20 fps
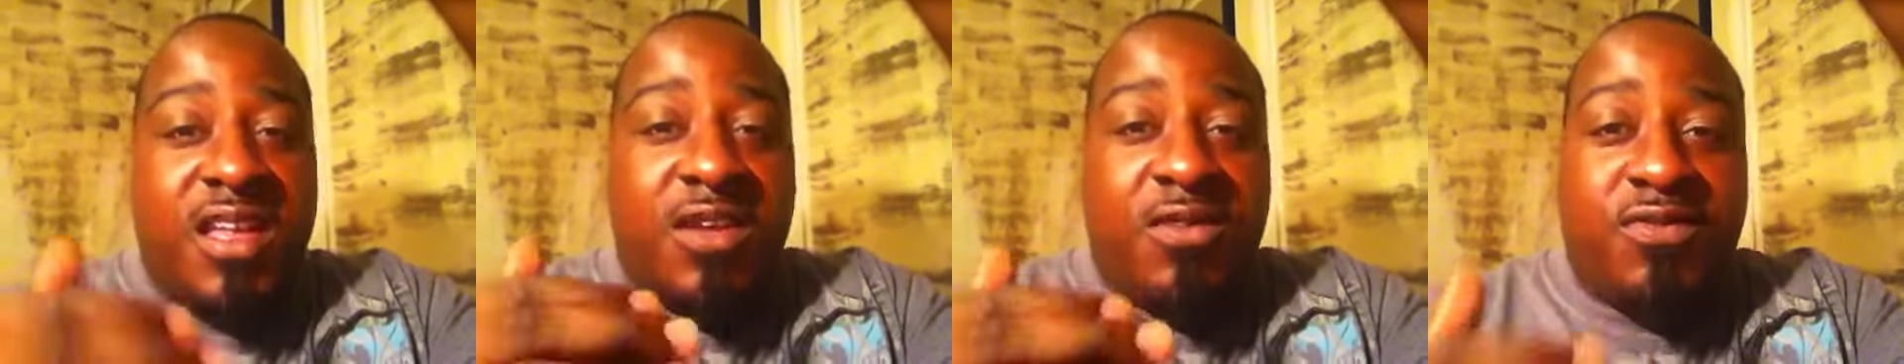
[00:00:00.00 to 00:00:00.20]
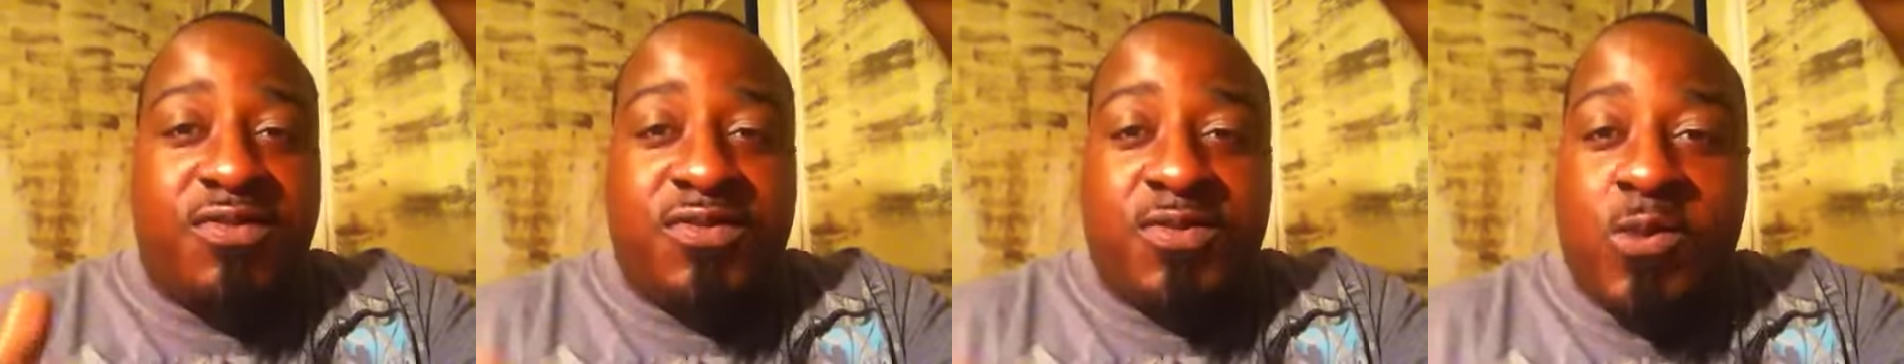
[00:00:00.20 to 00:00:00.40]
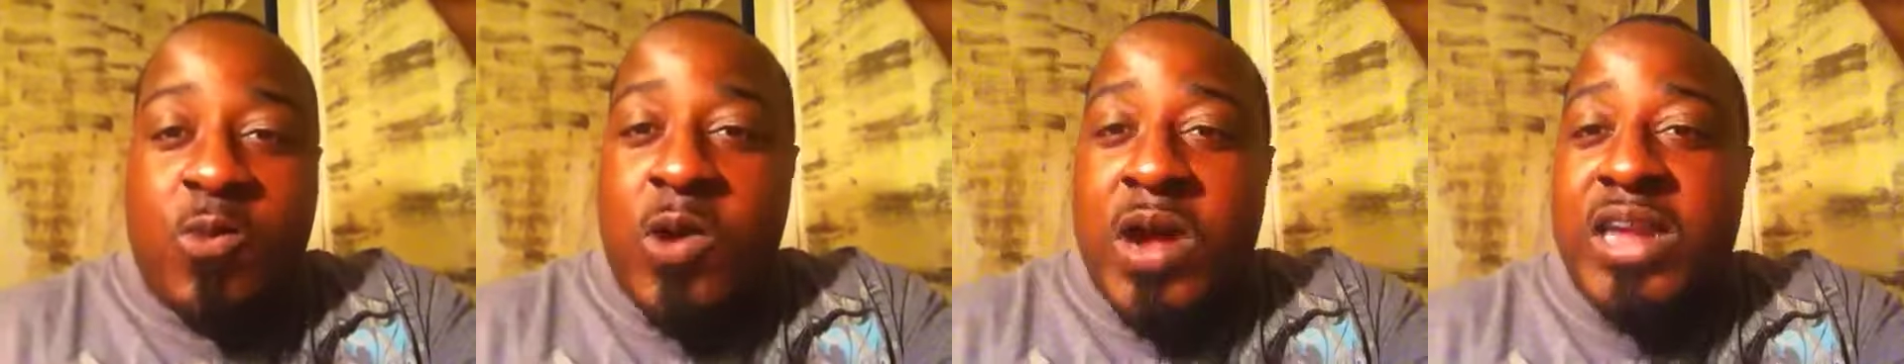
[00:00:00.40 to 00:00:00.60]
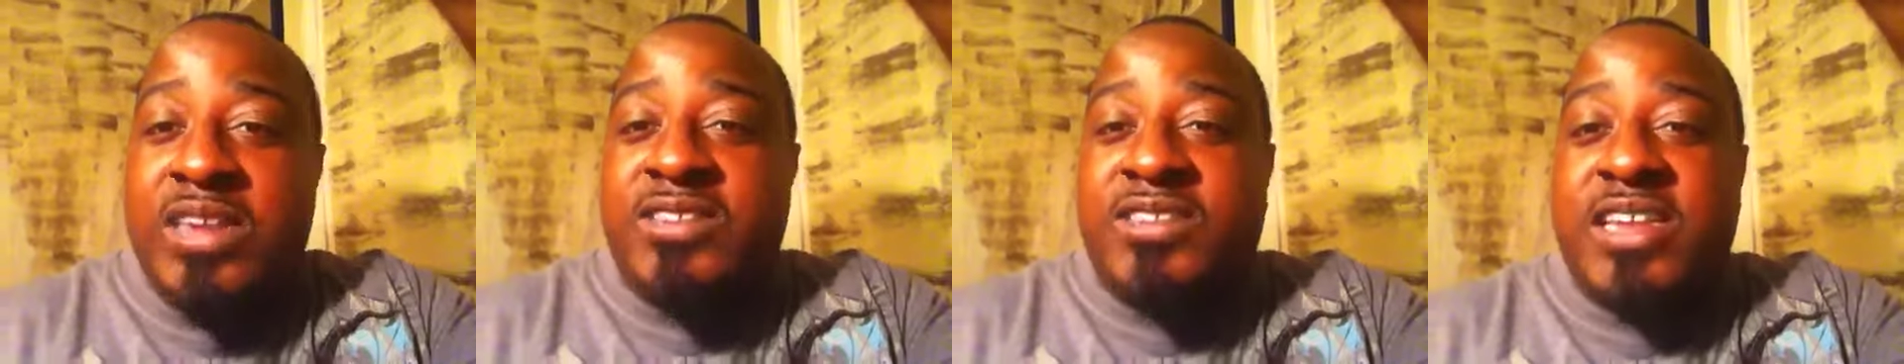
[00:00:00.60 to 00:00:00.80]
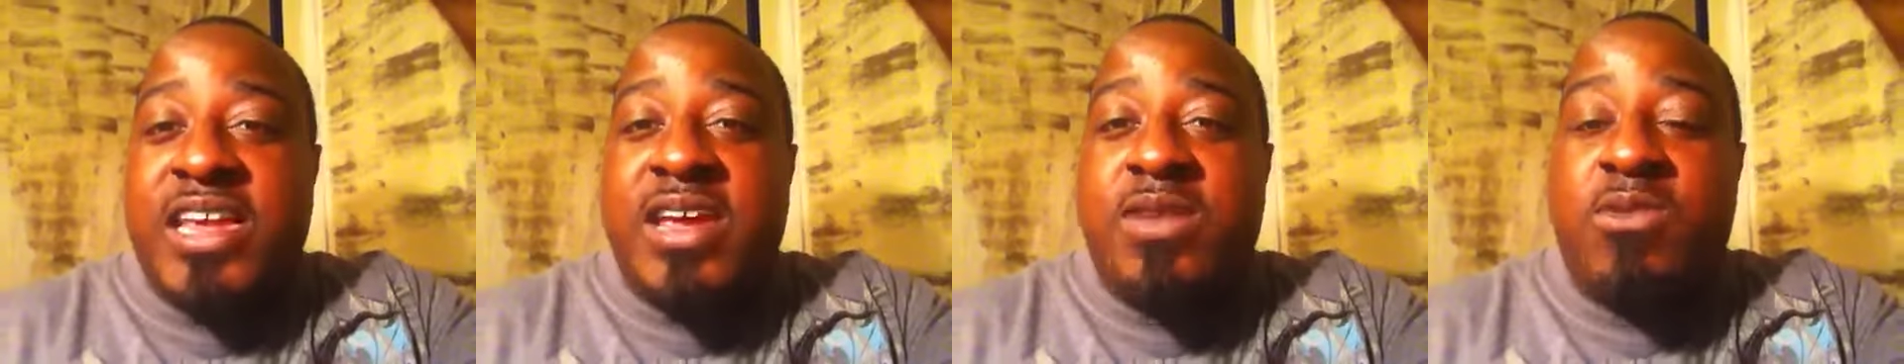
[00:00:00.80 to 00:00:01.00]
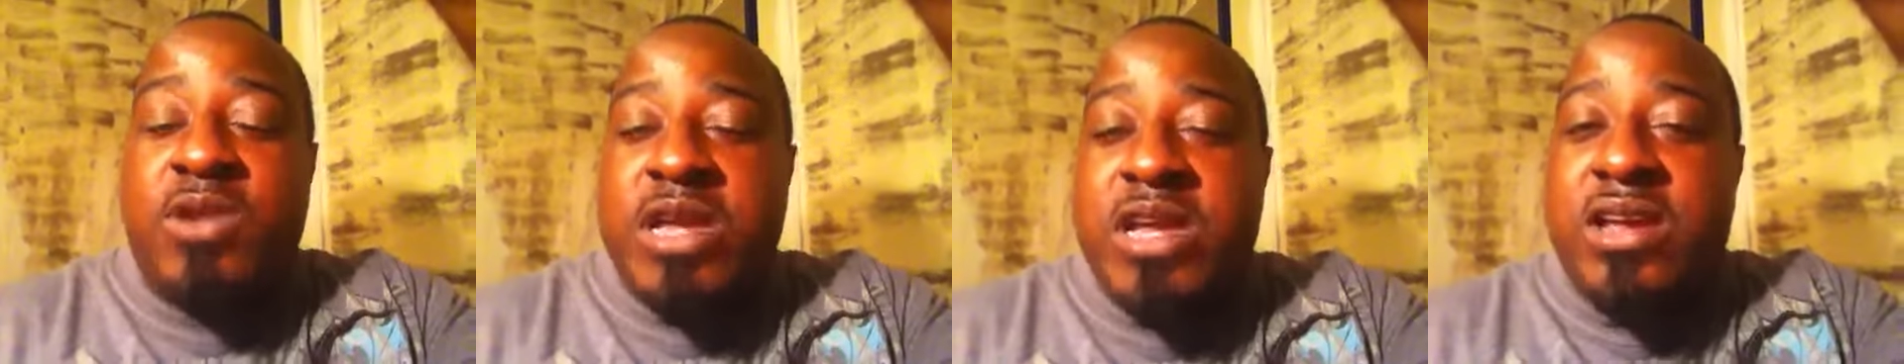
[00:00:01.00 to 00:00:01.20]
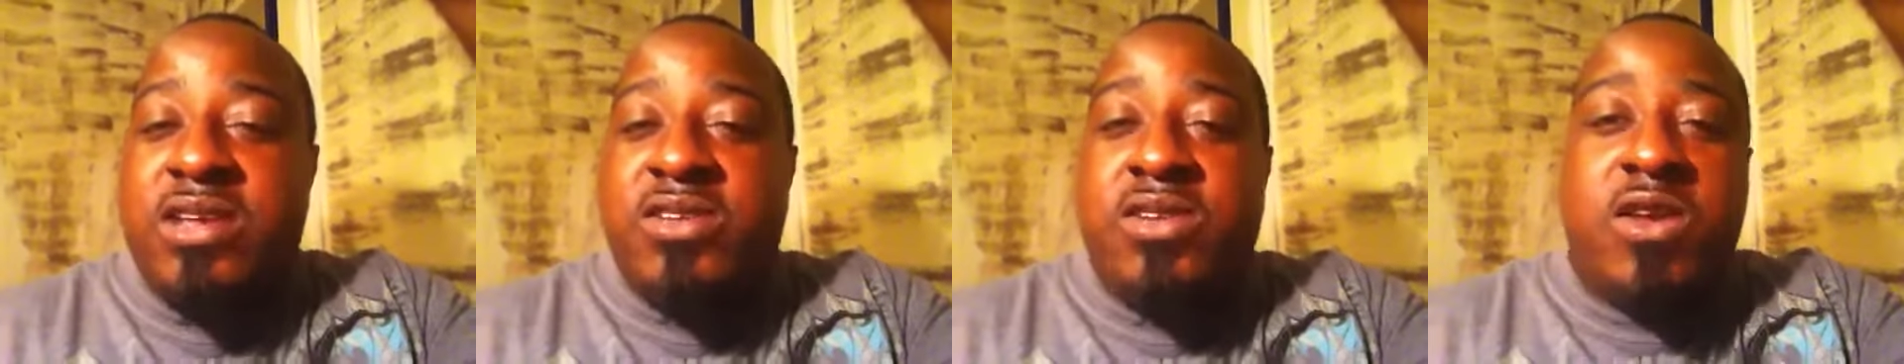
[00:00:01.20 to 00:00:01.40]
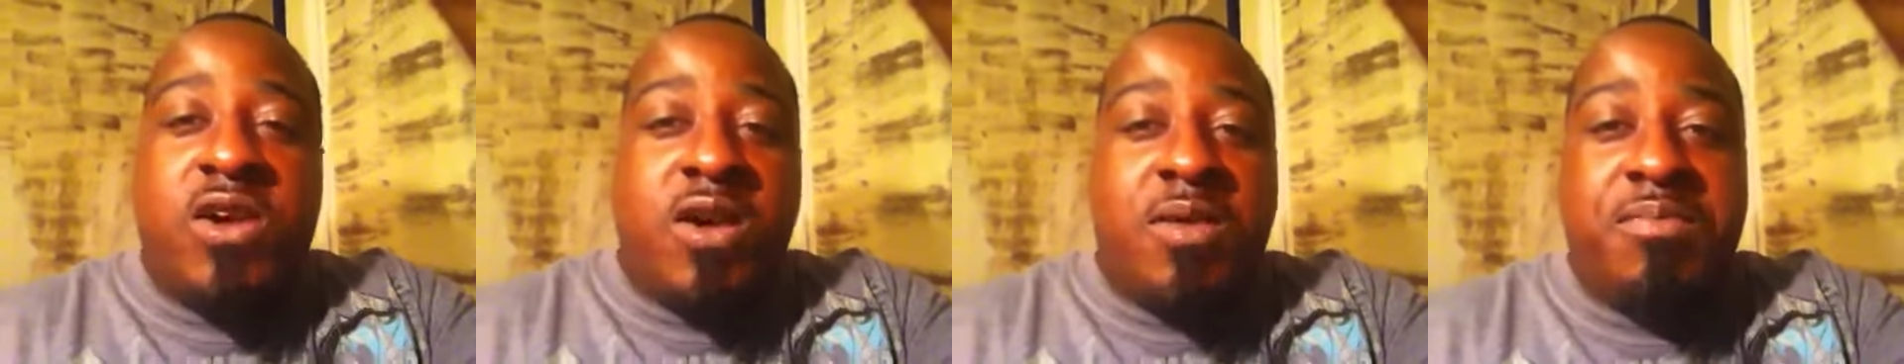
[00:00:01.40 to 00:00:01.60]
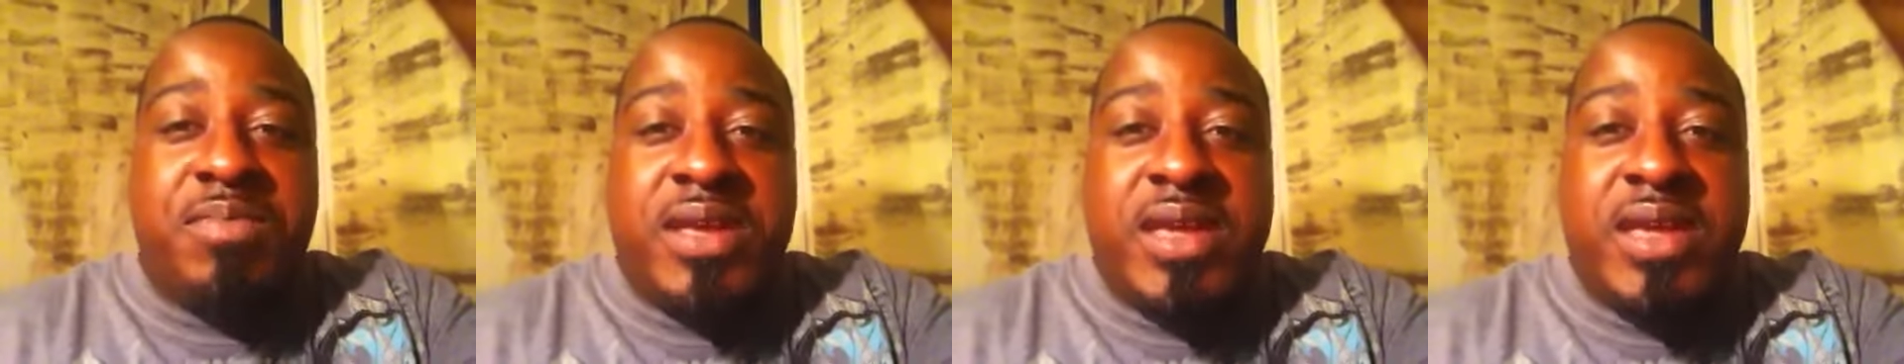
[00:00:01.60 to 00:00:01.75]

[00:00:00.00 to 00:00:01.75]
If one say, well, you know,